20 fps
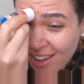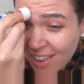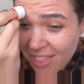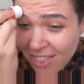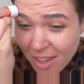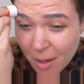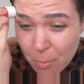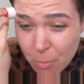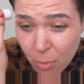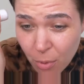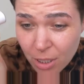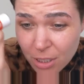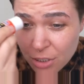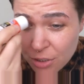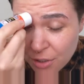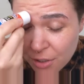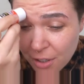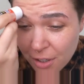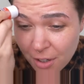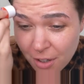they brush
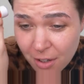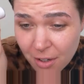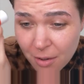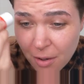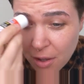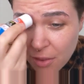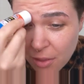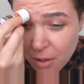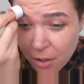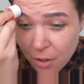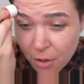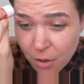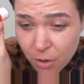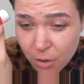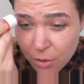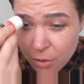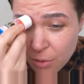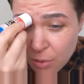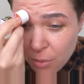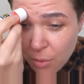the
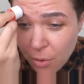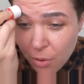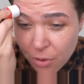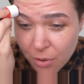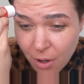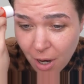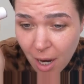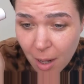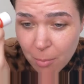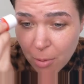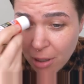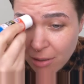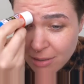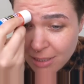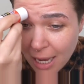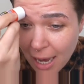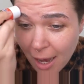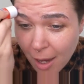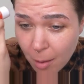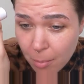glue or their eyebrows
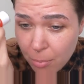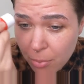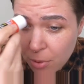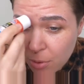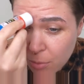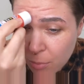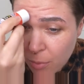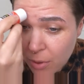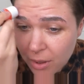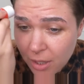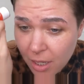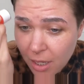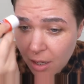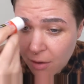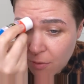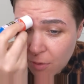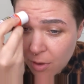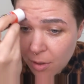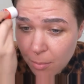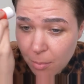up when they
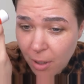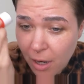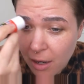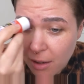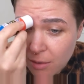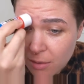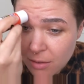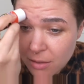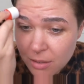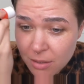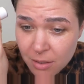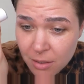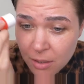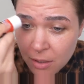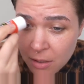cover their brows.